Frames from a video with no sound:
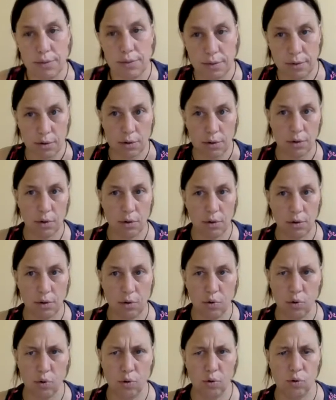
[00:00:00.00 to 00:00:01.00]

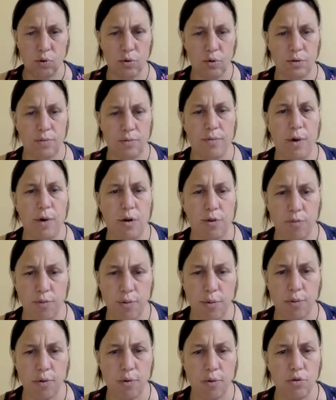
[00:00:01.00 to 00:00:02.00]
so-called out of
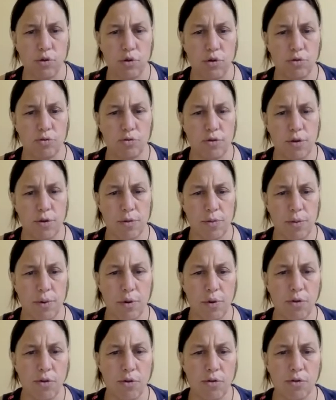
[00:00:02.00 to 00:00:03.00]
proportion
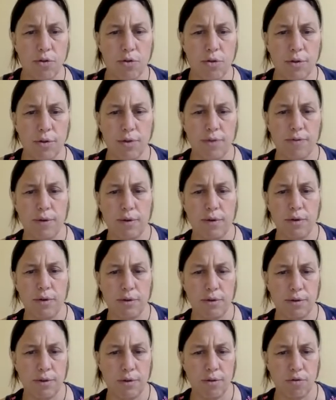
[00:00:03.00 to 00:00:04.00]
response to the
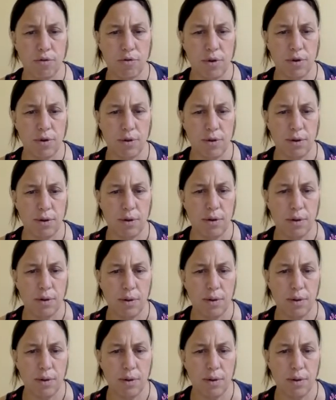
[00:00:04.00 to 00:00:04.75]
severity of the stressor